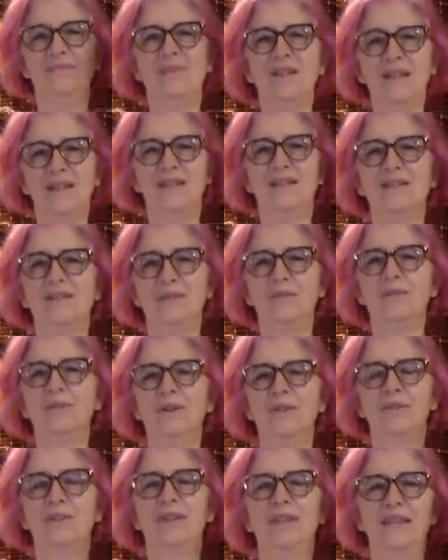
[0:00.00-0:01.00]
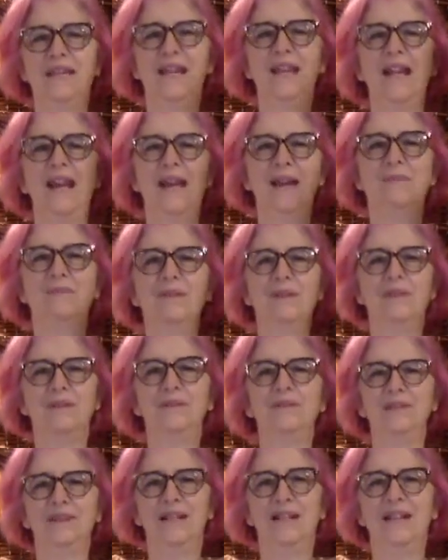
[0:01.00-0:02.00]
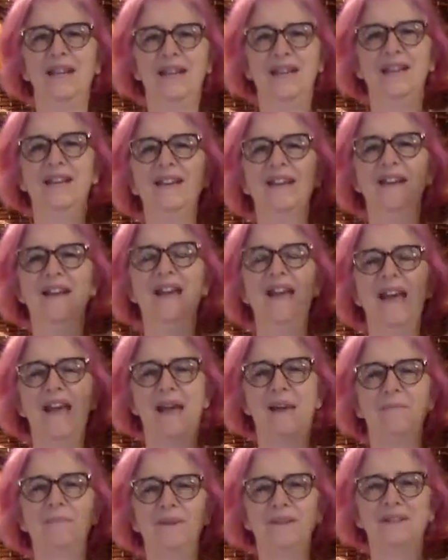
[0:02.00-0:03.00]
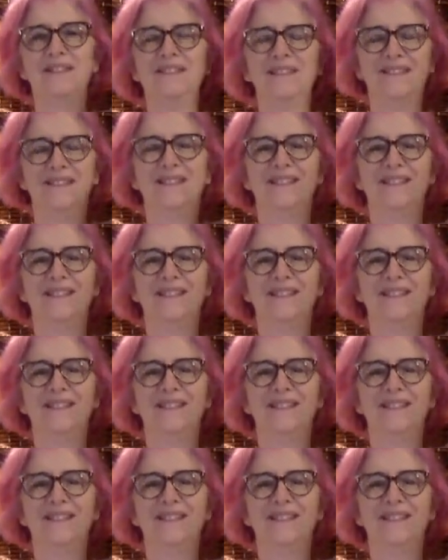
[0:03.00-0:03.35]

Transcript: So know that that absolutely happens.